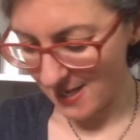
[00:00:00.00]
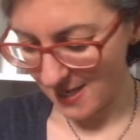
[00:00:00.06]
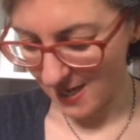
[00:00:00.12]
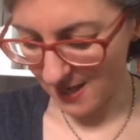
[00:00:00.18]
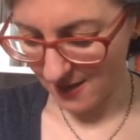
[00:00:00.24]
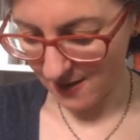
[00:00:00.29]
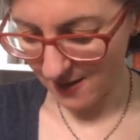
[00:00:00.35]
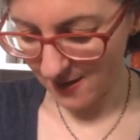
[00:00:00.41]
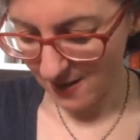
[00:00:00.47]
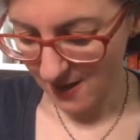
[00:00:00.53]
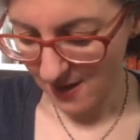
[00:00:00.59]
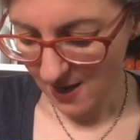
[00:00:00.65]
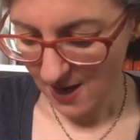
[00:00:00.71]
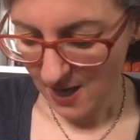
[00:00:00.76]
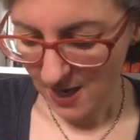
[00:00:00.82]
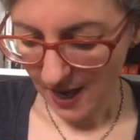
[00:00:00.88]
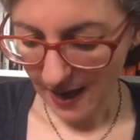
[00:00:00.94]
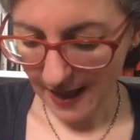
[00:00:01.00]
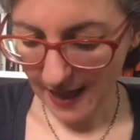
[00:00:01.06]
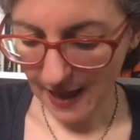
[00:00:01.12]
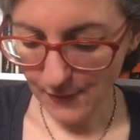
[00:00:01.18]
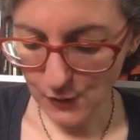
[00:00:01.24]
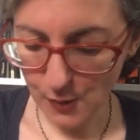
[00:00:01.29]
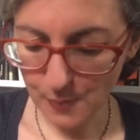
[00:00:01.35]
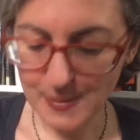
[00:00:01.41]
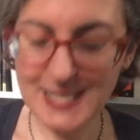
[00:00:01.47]
I have
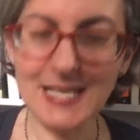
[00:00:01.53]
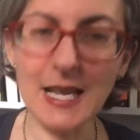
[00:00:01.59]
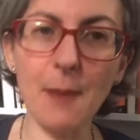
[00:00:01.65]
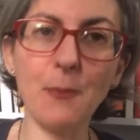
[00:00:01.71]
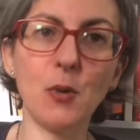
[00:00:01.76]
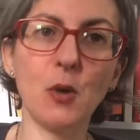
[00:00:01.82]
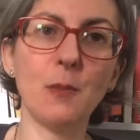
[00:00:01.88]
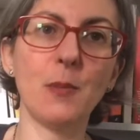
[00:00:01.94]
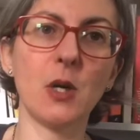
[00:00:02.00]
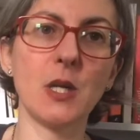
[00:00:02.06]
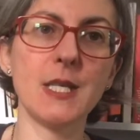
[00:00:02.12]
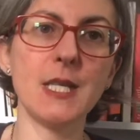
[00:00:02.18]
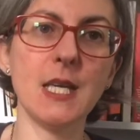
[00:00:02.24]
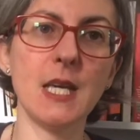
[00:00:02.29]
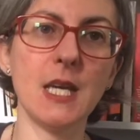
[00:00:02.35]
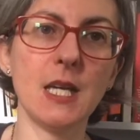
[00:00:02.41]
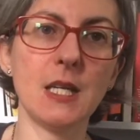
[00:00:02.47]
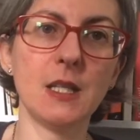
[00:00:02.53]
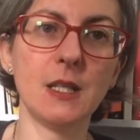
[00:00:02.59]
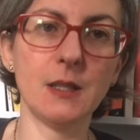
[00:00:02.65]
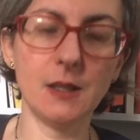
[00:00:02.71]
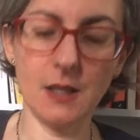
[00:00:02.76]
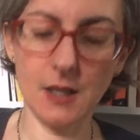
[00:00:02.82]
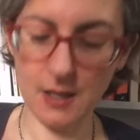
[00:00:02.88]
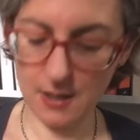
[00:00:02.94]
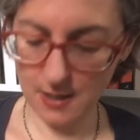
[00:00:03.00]
some sample bars here,
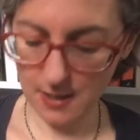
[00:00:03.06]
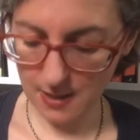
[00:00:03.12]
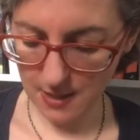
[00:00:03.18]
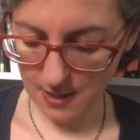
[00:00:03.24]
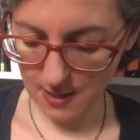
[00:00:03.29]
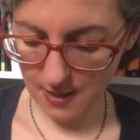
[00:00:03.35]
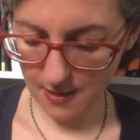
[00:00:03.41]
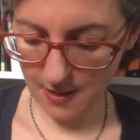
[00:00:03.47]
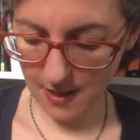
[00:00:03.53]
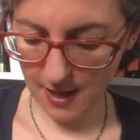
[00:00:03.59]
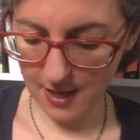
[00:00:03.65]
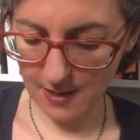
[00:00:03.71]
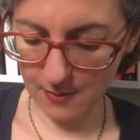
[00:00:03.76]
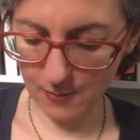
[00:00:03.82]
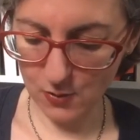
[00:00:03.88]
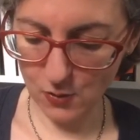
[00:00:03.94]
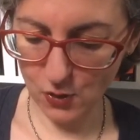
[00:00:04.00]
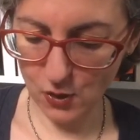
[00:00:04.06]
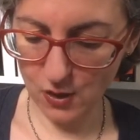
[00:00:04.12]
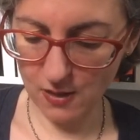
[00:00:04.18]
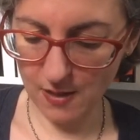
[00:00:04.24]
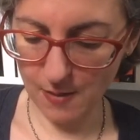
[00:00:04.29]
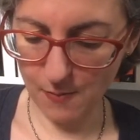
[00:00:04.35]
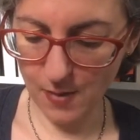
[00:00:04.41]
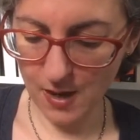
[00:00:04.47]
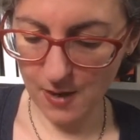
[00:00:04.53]
and I'm gonna cut
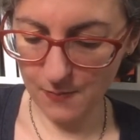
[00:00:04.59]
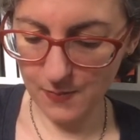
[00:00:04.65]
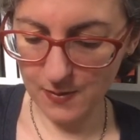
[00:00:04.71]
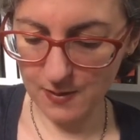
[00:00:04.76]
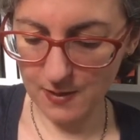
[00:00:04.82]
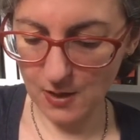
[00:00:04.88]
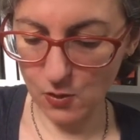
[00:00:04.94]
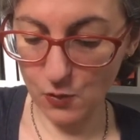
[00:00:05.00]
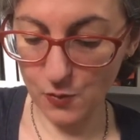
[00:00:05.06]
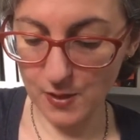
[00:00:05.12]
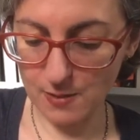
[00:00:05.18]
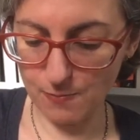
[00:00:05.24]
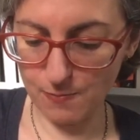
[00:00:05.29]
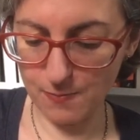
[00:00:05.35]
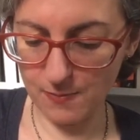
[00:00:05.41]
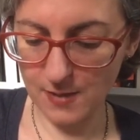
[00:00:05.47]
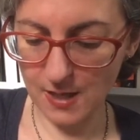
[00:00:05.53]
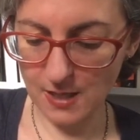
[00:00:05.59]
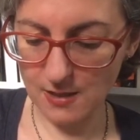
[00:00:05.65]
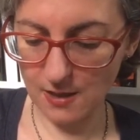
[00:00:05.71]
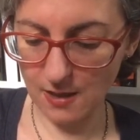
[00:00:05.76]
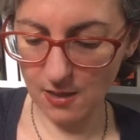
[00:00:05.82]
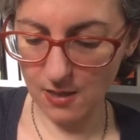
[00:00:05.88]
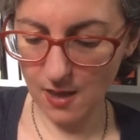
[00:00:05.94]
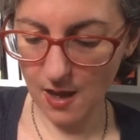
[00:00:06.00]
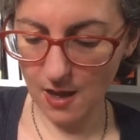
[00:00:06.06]
them up. They're always nice
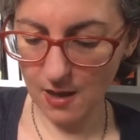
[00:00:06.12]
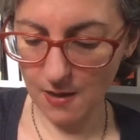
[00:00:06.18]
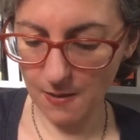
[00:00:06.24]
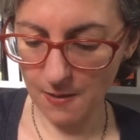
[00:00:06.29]
and thick.